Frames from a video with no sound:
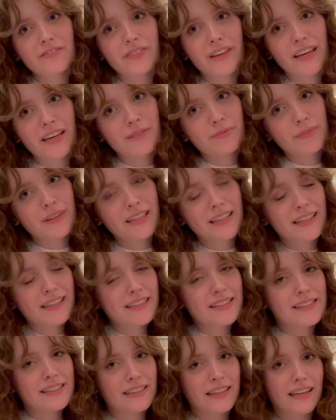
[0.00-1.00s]
fam,
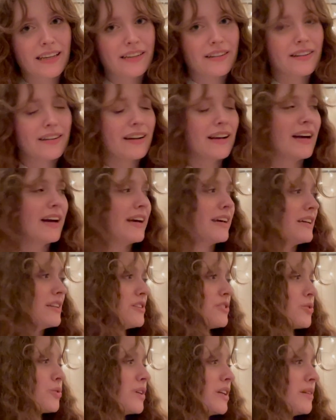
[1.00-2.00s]
it's later. I
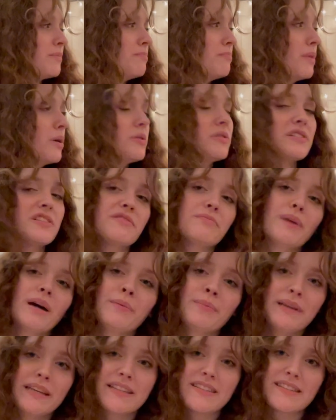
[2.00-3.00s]
enjoyed most of my
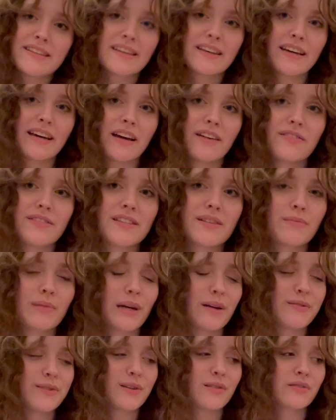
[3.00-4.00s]
pizza, have some
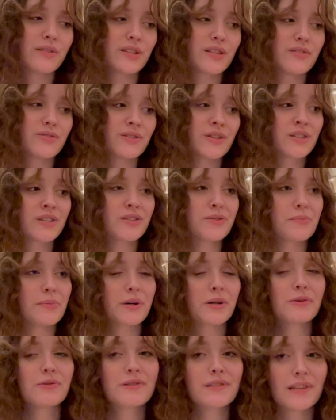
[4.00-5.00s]
leftovers for
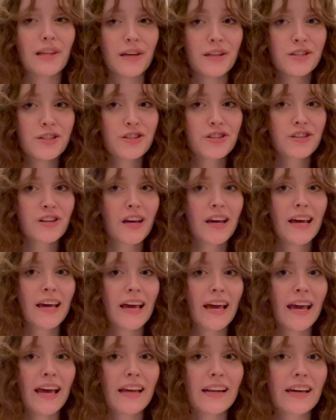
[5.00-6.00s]
tomorrow's lunch,
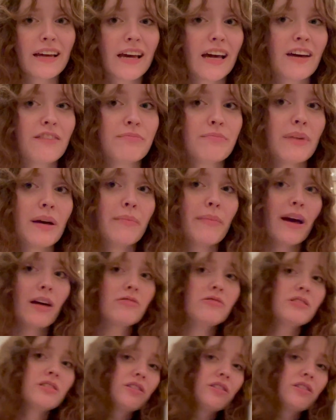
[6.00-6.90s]
and I have my Mountain